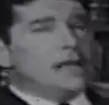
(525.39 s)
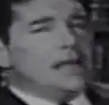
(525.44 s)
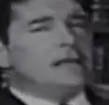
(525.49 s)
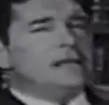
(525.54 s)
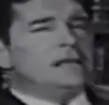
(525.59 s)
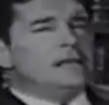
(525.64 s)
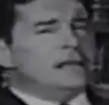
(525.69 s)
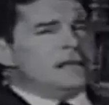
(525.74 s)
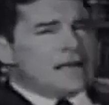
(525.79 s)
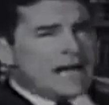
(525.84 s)

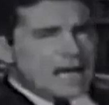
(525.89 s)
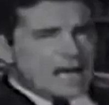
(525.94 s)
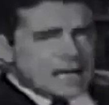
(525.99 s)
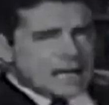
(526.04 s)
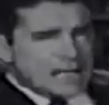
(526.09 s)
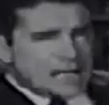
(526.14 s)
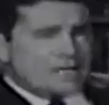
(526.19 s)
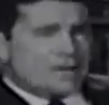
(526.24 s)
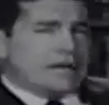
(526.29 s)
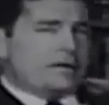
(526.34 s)
It
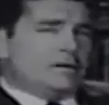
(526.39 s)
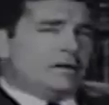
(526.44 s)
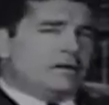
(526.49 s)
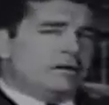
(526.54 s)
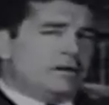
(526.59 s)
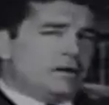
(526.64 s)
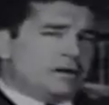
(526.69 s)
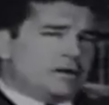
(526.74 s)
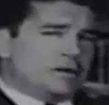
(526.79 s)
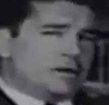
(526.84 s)
denies federal
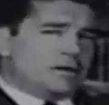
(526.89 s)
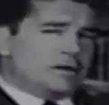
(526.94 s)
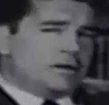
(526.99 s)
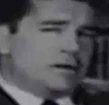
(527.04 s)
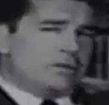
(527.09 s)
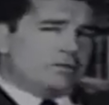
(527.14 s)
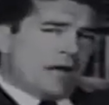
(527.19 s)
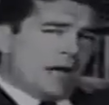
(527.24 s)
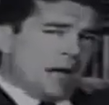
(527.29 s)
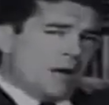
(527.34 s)
officials
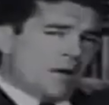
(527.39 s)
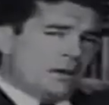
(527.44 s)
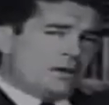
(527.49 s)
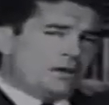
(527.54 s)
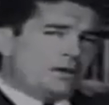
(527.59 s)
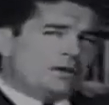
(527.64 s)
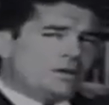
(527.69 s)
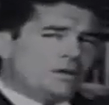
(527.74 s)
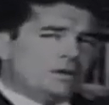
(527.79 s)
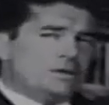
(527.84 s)
the power
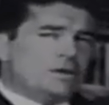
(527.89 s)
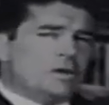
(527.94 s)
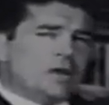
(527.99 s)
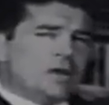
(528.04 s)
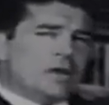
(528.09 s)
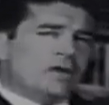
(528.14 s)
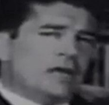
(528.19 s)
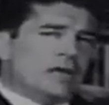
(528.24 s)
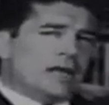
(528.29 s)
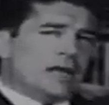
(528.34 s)
to do
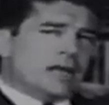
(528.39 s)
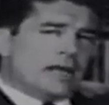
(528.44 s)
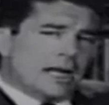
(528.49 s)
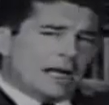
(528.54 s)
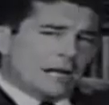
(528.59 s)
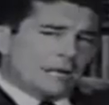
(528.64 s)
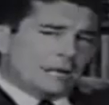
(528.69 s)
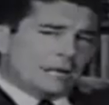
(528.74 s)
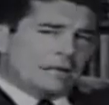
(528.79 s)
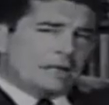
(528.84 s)
whatever they
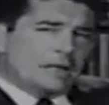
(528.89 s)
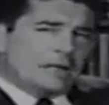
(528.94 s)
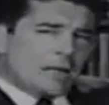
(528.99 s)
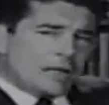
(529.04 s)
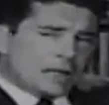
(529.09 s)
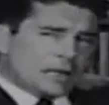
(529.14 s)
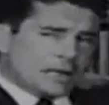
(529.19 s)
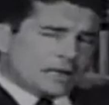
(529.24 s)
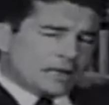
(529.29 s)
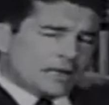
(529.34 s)
claim to be
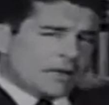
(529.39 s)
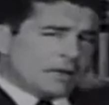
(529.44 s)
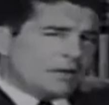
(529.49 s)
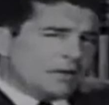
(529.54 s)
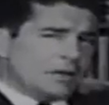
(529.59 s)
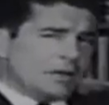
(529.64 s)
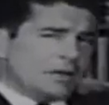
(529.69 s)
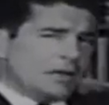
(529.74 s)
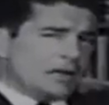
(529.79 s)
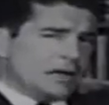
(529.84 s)
necessary
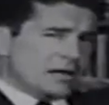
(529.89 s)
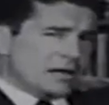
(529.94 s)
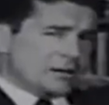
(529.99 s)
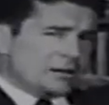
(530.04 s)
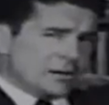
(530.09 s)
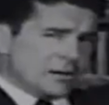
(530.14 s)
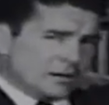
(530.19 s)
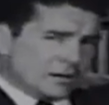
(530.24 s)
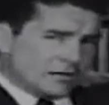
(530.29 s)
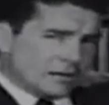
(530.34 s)
for the
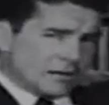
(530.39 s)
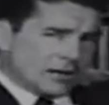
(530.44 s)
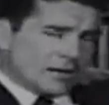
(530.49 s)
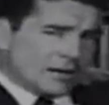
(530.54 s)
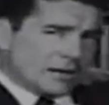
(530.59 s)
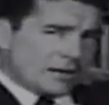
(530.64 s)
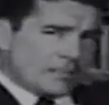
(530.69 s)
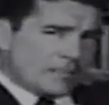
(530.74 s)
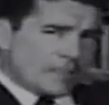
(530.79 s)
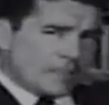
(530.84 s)
general
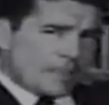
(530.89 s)
welfare.